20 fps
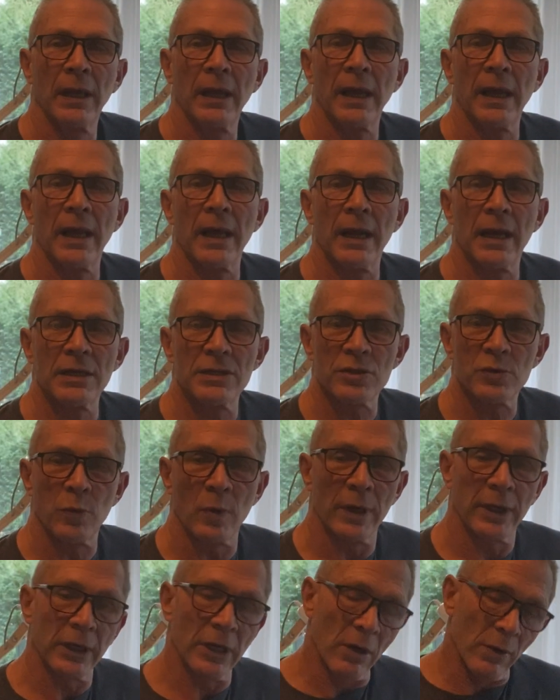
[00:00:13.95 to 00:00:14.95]
And I just
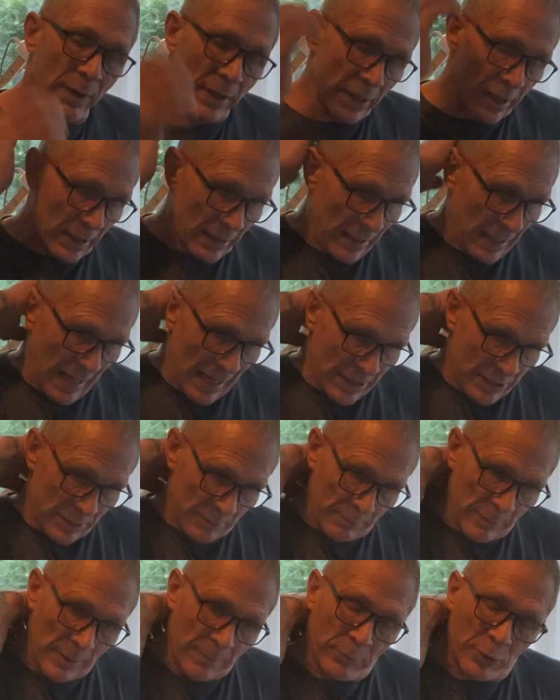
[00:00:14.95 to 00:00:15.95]
want to go in, and
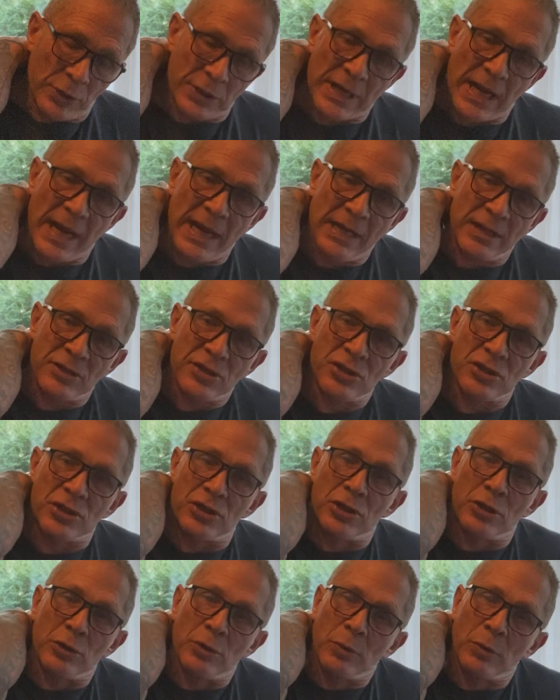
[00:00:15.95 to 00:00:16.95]
it pertains
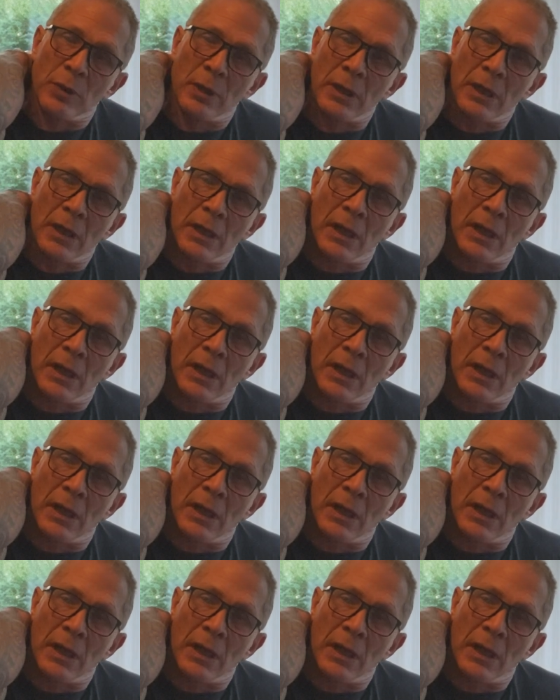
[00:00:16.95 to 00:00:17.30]
to